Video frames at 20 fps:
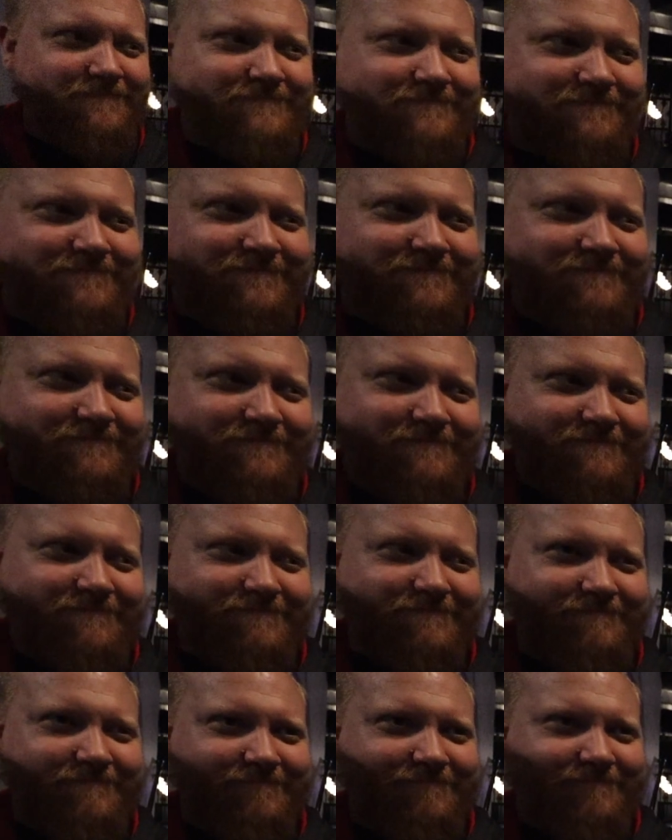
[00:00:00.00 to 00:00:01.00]

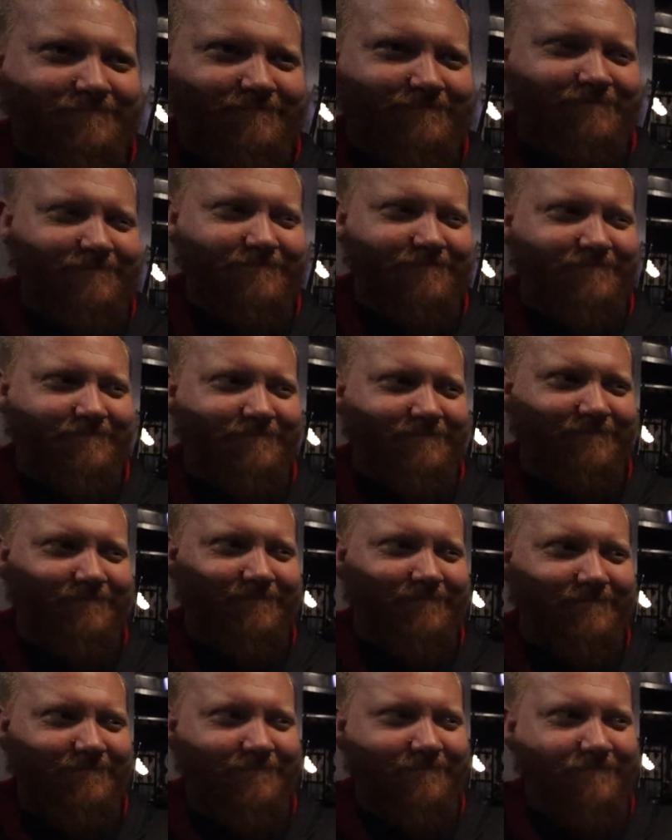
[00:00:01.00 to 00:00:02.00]

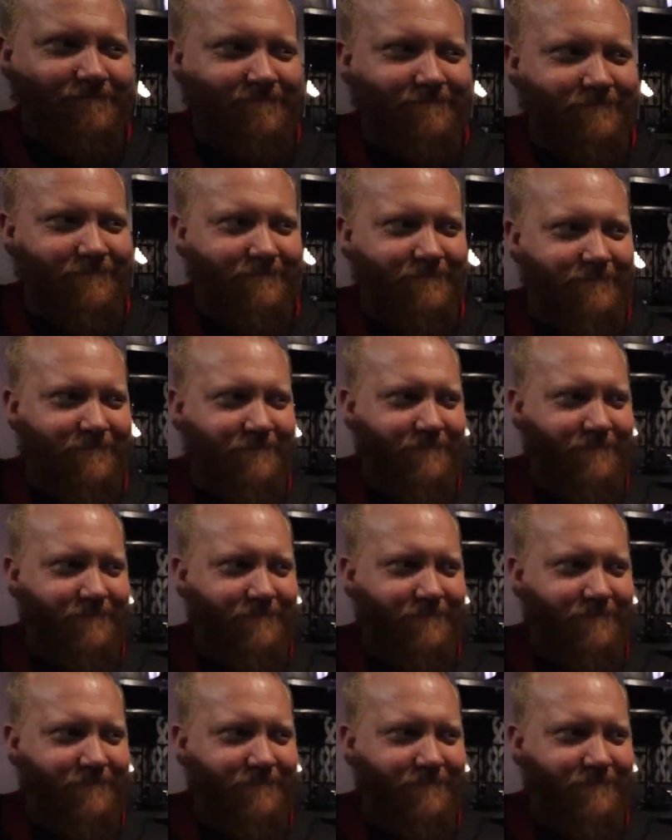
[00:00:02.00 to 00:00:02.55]
(not speaking)